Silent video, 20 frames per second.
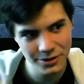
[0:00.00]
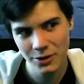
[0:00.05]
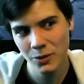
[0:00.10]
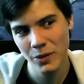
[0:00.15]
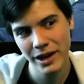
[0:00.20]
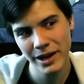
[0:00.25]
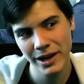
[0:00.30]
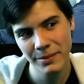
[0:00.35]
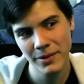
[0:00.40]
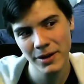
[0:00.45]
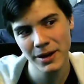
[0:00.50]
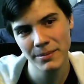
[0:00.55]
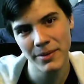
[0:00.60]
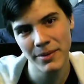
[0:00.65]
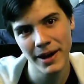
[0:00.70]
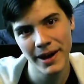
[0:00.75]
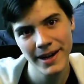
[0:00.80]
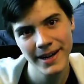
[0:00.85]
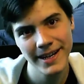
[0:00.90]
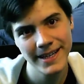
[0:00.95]
I don't know when I'm
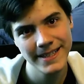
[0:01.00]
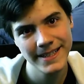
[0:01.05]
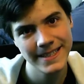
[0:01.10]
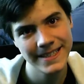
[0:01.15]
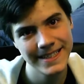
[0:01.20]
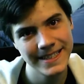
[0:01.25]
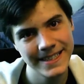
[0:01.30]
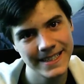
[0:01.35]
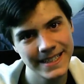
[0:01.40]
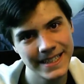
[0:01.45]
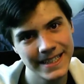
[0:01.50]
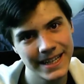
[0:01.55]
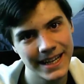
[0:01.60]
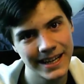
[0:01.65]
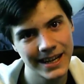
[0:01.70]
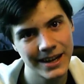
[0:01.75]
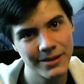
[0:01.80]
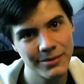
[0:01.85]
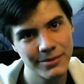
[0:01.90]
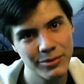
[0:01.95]
gonna buy it yet.
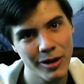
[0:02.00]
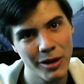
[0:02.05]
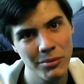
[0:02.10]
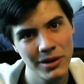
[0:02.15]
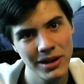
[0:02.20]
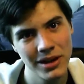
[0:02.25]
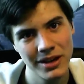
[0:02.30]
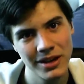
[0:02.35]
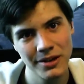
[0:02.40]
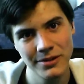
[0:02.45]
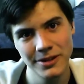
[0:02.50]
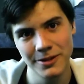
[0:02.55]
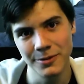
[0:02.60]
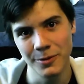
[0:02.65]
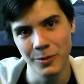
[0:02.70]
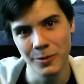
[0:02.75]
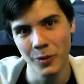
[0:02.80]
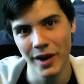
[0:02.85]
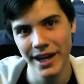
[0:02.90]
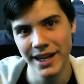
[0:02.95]
Like, I'm probably
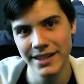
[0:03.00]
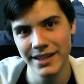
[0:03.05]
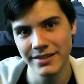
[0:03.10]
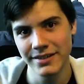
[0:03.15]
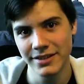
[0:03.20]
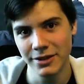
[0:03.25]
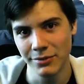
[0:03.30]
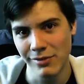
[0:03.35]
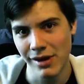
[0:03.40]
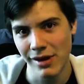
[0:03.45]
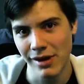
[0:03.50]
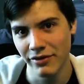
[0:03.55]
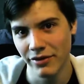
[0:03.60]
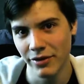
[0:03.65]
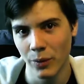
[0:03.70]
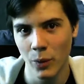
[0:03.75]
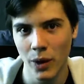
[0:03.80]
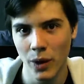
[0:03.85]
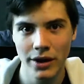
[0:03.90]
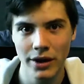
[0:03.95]
going to wait until
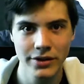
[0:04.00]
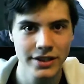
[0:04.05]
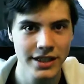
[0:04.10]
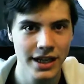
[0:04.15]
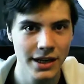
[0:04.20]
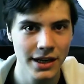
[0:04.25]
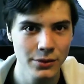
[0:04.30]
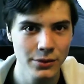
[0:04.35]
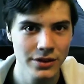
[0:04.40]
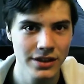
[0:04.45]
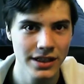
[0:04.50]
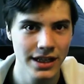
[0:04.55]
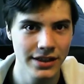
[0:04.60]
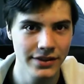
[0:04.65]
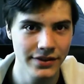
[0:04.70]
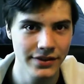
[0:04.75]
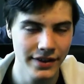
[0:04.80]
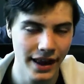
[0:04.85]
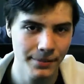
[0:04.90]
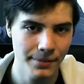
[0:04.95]
Breath of the Wild is
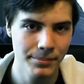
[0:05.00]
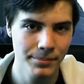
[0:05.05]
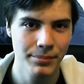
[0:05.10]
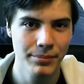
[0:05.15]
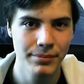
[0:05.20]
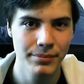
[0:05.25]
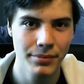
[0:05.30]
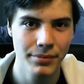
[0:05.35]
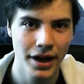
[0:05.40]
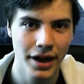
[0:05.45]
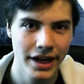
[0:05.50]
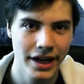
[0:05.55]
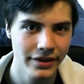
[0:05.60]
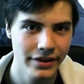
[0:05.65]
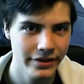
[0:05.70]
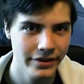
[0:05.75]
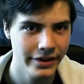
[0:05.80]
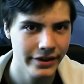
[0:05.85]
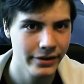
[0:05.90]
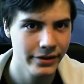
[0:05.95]
out and then
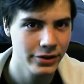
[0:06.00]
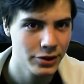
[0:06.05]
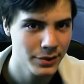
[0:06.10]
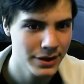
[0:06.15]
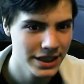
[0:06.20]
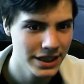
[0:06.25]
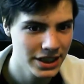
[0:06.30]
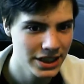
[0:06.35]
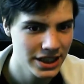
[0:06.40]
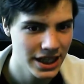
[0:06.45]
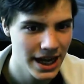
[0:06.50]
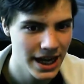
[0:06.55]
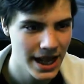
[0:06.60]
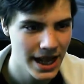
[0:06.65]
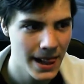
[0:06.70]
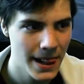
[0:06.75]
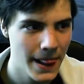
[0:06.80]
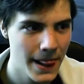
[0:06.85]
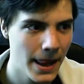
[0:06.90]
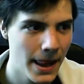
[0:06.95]
buy the Nintendo Switch.
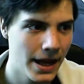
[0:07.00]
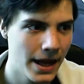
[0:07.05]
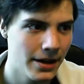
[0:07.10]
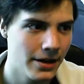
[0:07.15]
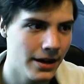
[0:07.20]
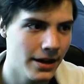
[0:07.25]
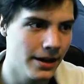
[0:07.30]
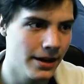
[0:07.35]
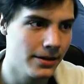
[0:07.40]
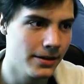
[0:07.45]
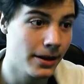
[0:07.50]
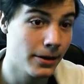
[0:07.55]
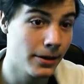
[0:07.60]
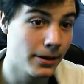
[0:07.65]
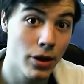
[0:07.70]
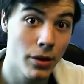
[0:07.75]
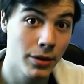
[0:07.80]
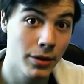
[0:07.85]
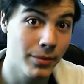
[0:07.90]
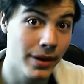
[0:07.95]

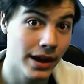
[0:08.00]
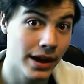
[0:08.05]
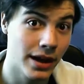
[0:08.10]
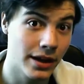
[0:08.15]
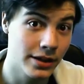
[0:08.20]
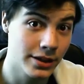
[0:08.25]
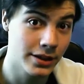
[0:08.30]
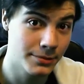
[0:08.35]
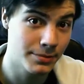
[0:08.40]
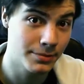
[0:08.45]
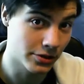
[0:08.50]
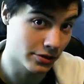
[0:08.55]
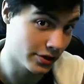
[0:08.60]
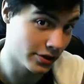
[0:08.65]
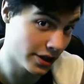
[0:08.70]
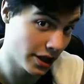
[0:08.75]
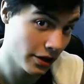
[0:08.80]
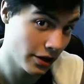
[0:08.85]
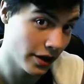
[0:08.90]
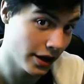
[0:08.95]
They'll probably make like a
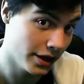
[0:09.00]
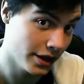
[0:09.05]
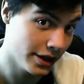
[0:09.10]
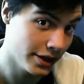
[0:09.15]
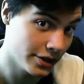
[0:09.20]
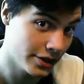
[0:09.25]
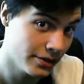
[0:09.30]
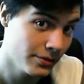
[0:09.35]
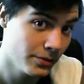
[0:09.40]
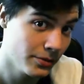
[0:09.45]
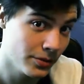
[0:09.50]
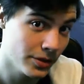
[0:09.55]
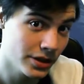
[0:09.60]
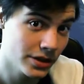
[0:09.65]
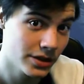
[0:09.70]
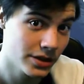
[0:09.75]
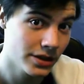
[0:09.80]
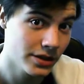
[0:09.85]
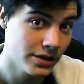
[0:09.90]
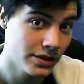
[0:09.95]
special Zelda
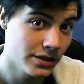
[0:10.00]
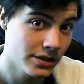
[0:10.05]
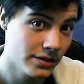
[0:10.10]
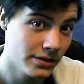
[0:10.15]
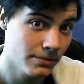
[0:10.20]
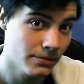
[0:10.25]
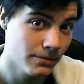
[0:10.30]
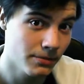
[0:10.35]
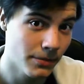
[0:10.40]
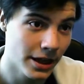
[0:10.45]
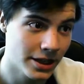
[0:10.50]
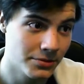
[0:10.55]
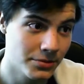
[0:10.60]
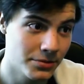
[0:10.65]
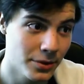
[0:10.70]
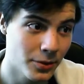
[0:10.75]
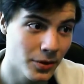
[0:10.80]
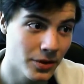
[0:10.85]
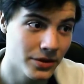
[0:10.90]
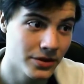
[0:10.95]
edition, which
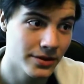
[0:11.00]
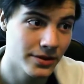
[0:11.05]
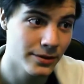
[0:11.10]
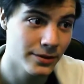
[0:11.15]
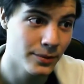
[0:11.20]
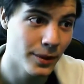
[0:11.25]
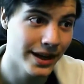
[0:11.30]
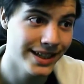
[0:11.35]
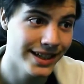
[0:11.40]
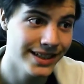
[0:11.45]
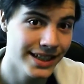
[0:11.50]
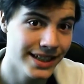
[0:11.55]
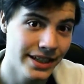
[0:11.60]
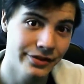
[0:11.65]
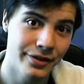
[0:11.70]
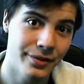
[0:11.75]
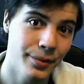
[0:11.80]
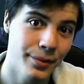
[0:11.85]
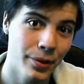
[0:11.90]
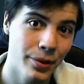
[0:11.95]
makes me want to
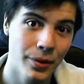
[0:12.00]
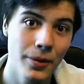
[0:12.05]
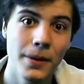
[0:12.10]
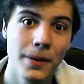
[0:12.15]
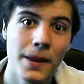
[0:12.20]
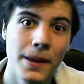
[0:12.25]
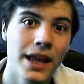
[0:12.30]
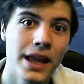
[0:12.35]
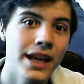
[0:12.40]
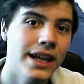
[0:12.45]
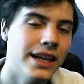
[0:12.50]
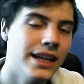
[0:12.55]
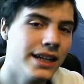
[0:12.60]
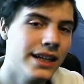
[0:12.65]
wait even more.